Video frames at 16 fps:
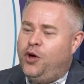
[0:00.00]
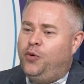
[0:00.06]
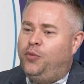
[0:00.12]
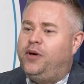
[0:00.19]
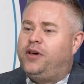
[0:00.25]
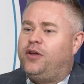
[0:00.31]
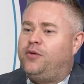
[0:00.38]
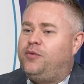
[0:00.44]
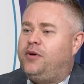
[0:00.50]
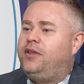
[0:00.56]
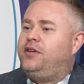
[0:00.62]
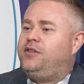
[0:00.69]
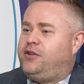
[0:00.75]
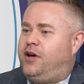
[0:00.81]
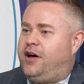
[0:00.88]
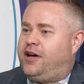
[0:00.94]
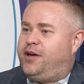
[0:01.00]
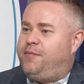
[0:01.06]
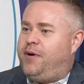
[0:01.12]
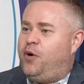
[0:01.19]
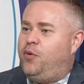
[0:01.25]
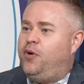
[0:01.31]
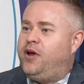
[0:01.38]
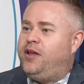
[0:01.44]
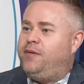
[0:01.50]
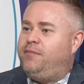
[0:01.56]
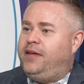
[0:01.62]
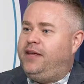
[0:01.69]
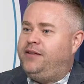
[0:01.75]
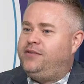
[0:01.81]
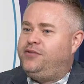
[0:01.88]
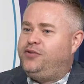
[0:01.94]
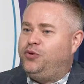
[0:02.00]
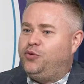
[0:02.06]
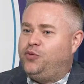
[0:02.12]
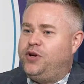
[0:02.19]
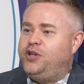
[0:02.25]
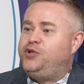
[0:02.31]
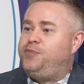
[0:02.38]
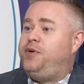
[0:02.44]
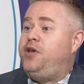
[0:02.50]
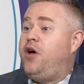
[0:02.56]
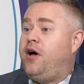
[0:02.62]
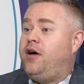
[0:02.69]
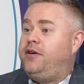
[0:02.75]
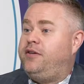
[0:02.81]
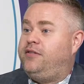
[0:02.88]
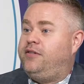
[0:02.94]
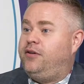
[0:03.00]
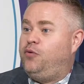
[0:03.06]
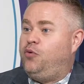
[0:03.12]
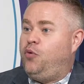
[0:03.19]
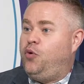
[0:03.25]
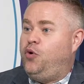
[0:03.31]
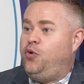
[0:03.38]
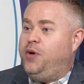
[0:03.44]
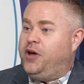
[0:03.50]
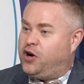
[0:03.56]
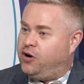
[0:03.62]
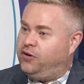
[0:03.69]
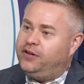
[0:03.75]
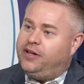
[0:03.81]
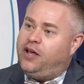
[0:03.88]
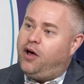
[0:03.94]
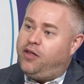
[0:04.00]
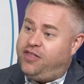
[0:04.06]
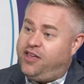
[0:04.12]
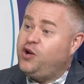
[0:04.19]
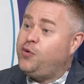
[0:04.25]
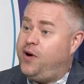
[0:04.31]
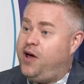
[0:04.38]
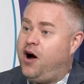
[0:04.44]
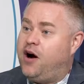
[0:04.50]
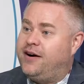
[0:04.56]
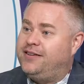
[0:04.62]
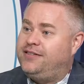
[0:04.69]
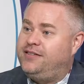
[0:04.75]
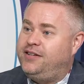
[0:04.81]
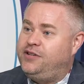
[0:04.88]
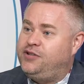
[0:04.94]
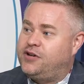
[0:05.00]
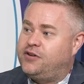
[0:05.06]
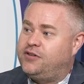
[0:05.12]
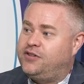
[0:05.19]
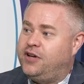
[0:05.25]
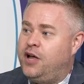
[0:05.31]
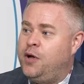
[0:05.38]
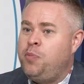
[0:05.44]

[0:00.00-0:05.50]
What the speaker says: we can really talk about what it means to reach beyond who we currently think we are as teachers